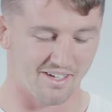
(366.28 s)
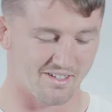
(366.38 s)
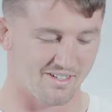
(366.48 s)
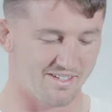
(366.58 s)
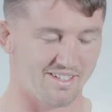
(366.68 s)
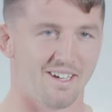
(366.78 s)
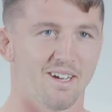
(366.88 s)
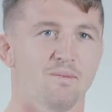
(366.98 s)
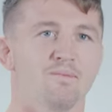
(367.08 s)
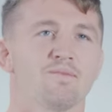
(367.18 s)
us.
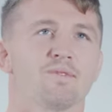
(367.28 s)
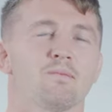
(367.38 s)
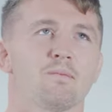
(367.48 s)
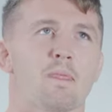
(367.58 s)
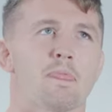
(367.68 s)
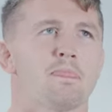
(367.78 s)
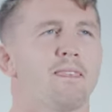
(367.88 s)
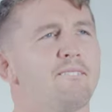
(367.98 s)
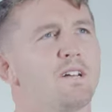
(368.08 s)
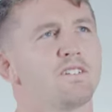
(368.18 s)
I
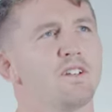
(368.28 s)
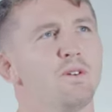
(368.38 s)
don't